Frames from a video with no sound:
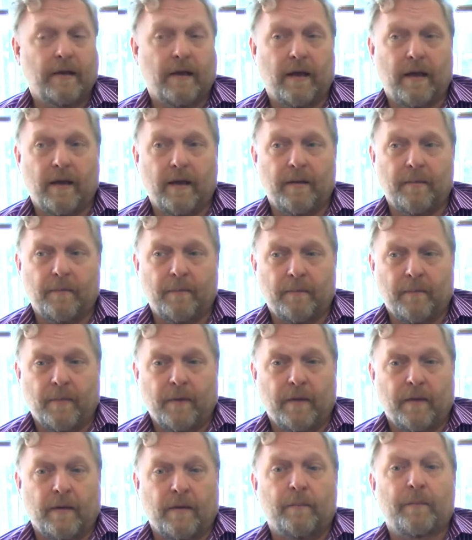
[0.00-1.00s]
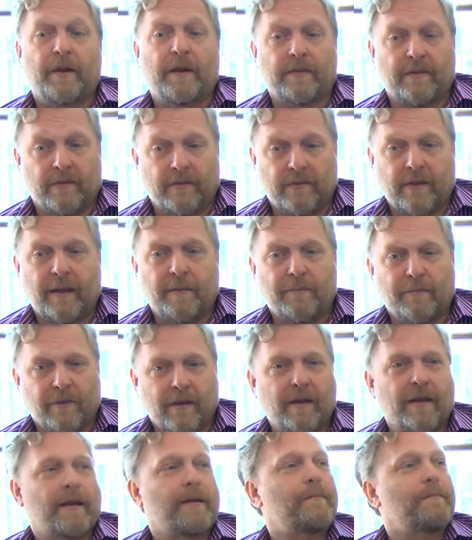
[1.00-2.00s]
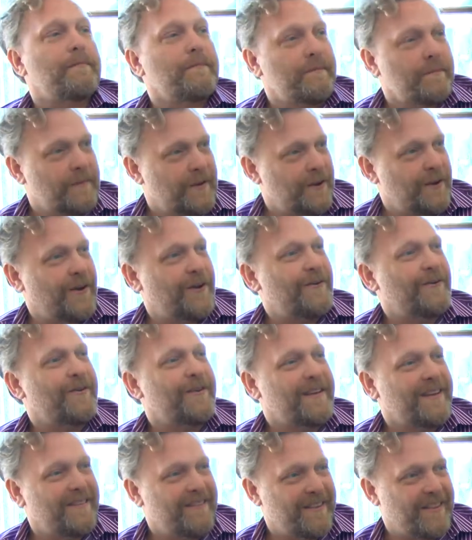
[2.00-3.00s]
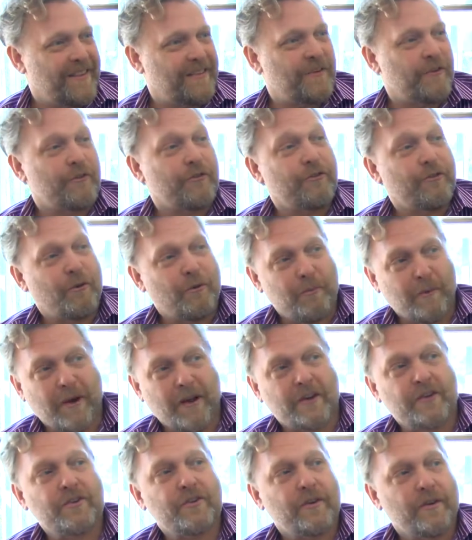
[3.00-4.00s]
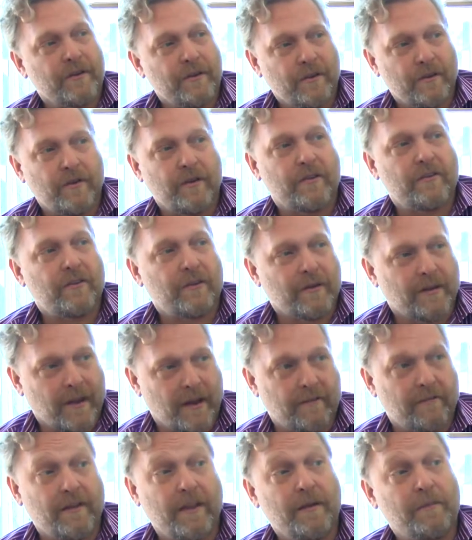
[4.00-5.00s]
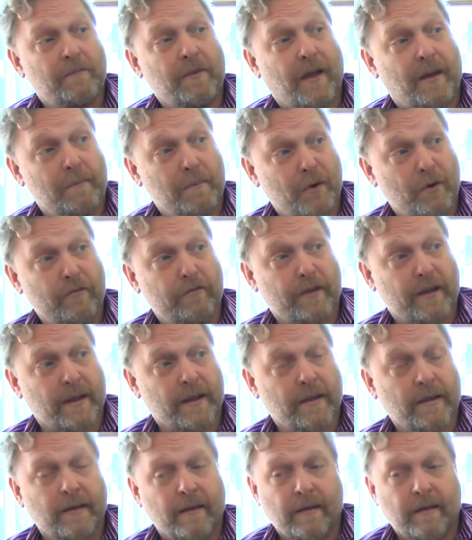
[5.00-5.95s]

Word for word: Um, but at the same time, you know, given that there's so much, you need to kind of keep that moving.